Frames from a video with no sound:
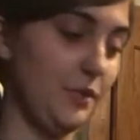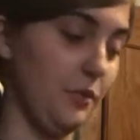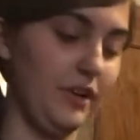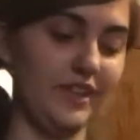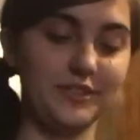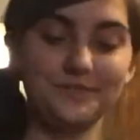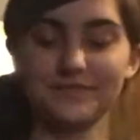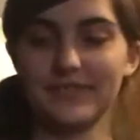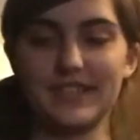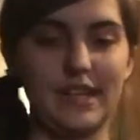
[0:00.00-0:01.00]
Well, it's
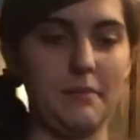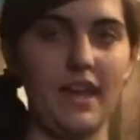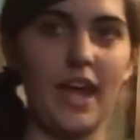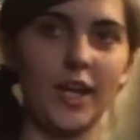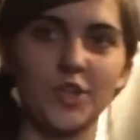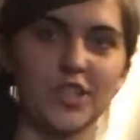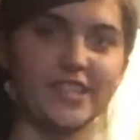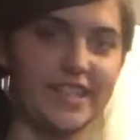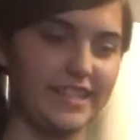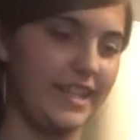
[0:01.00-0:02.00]
gonna be extra
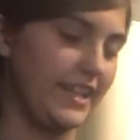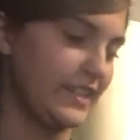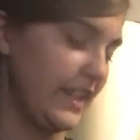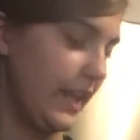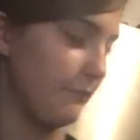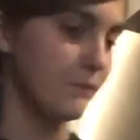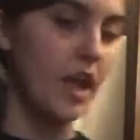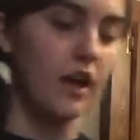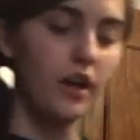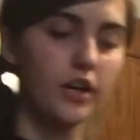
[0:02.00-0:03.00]
seasoning today.
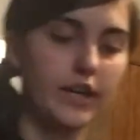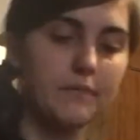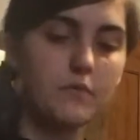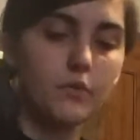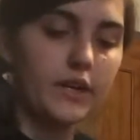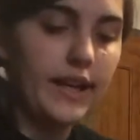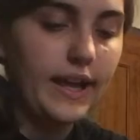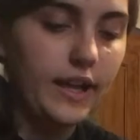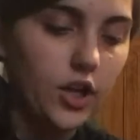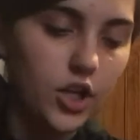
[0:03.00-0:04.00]
Okay, we're gonna
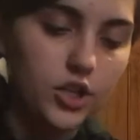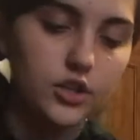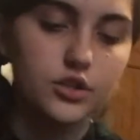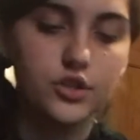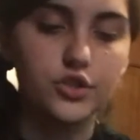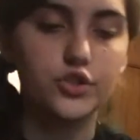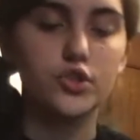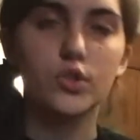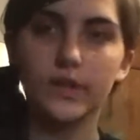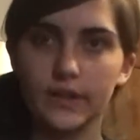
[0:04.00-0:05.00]
add our
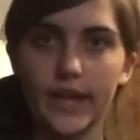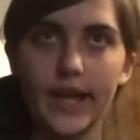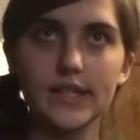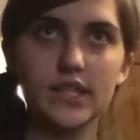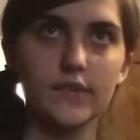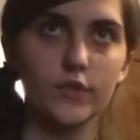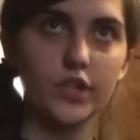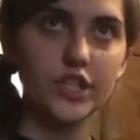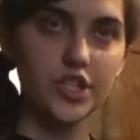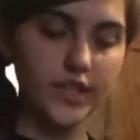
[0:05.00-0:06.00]
2 little cans of
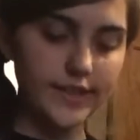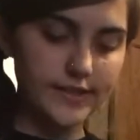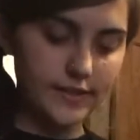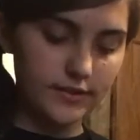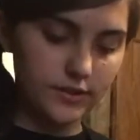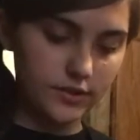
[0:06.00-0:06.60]
green chilies.